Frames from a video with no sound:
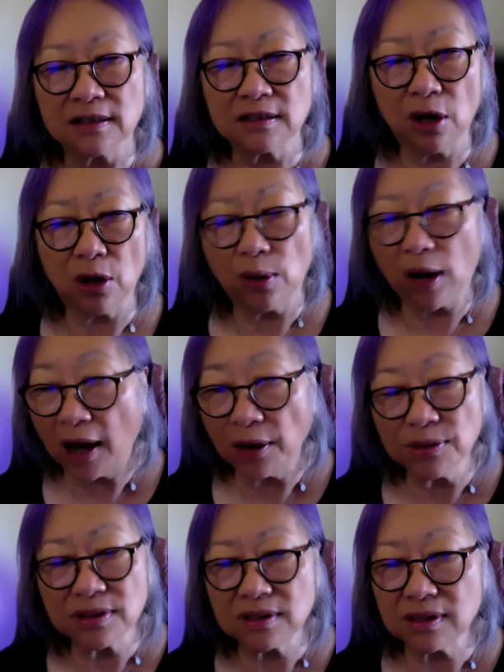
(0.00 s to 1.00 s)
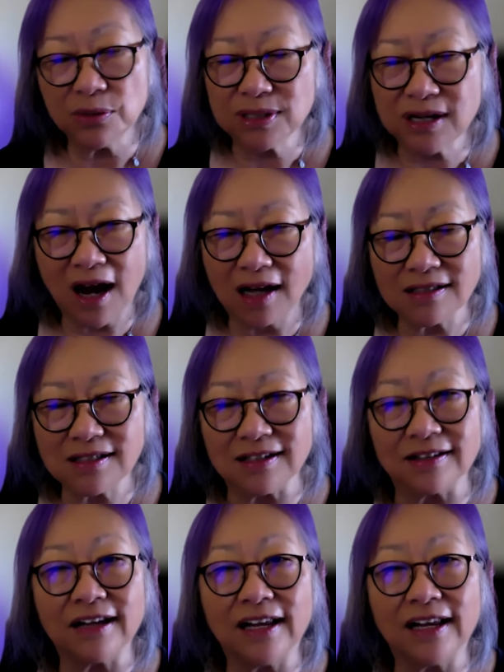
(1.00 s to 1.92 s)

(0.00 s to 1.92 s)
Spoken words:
So it was constant.